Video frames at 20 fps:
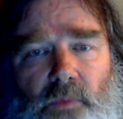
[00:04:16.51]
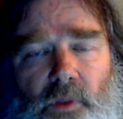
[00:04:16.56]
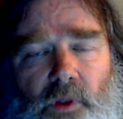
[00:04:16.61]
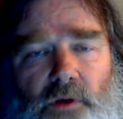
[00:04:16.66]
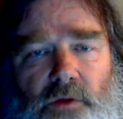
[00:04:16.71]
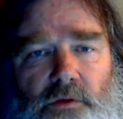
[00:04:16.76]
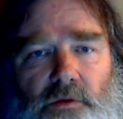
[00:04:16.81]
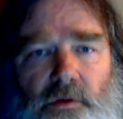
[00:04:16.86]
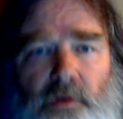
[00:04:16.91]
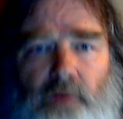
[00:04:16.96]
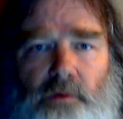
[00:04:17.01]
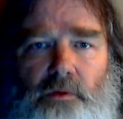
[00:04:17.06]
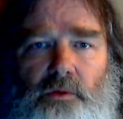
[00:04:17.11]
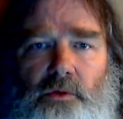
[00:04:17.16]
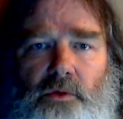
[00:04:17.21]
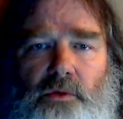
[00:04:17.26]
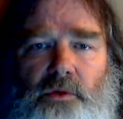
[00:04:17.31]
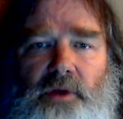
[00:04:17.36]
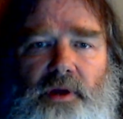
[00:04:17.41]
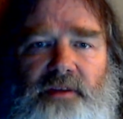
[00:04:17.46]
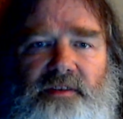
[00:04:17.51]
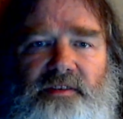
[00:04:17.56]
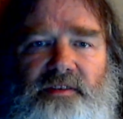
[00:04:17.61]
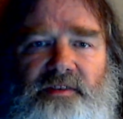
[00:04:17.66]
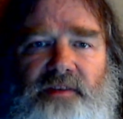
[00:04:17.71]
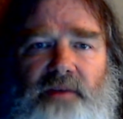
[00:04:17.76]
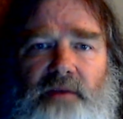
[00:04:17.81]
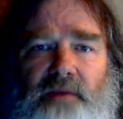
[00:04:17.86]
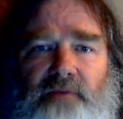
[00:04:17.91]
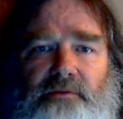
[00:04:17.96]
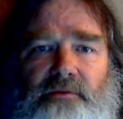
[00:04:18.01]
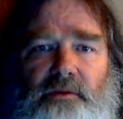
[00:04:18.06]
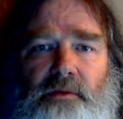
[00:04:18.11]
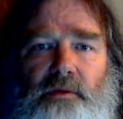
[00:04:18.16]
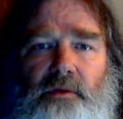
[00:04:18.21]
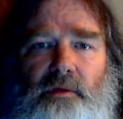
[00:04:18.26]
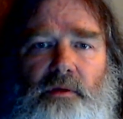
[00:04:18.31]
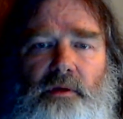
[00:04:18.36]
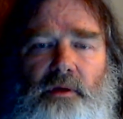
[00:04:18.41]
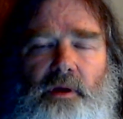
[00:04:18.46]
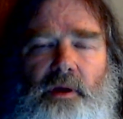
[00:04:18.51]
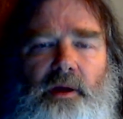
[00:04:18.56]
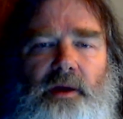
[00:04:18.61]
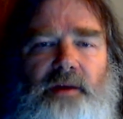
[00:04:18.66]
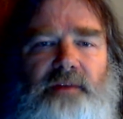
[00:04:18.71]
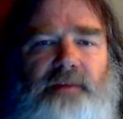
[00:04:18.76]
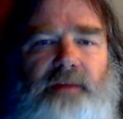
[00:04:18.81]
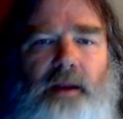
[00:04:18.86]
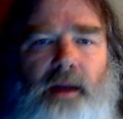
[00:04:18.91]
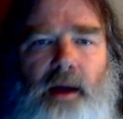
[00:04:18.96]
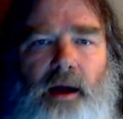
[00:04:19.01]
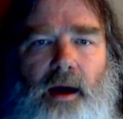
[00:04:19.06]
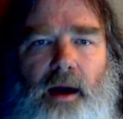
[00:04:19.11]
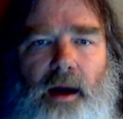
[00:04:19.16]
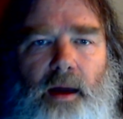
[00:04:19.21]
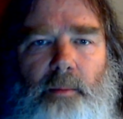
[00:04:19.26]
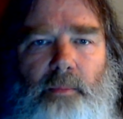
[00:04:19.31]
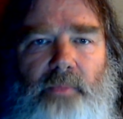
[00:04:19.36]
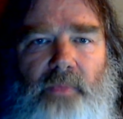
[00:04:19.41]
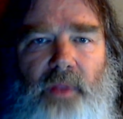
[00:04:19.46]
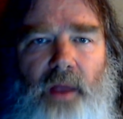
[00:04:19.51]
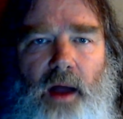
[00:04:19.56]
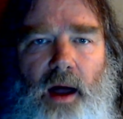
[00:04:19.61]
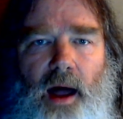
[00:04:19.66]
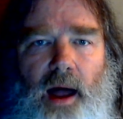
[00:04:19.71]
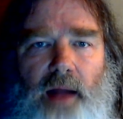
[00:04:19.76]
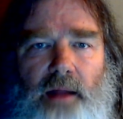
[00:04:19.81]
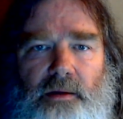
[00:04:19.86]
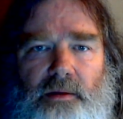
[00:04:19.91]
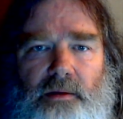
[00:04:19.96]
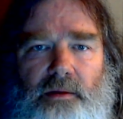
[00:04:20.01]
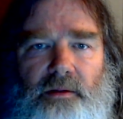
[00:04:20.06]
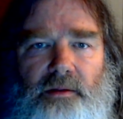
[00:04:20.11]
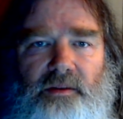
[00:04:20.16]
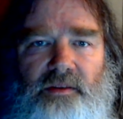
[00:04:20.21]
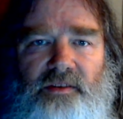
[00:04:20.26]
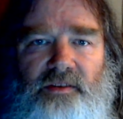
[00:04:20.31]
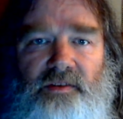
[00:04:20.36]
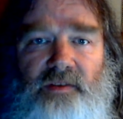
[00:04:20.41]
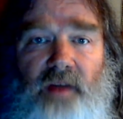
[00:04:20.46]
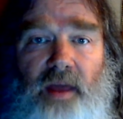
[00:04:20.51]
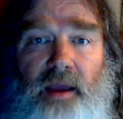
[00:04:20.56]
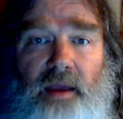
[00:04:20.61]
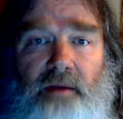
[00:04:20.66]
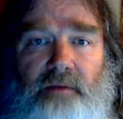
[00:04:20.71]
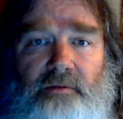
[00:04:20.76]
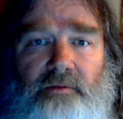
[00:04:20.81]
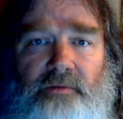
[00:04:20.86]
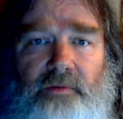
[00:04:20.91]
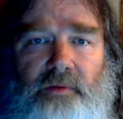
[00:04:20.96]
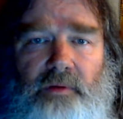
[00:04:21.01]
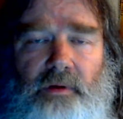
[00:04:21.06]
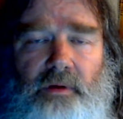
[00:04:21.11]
She said, "You're not safe?" And I said, "I'm not safe."